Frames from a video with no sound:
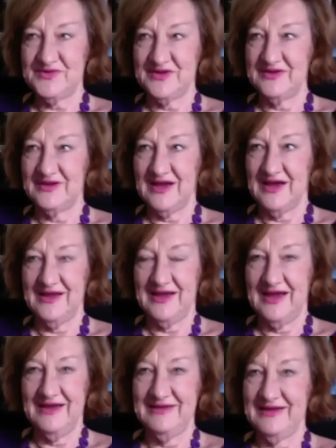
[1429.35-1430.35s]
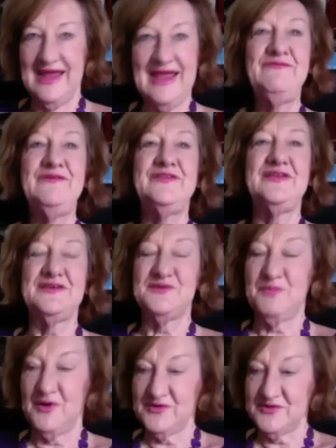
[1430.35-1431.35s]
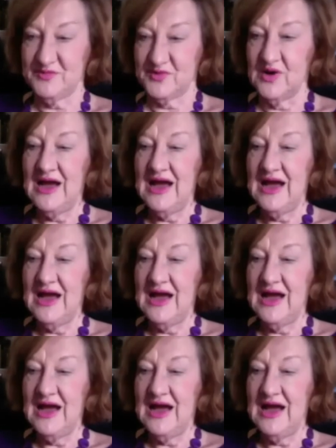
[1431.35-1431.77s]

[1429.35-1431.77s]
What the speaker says: and everything's possible.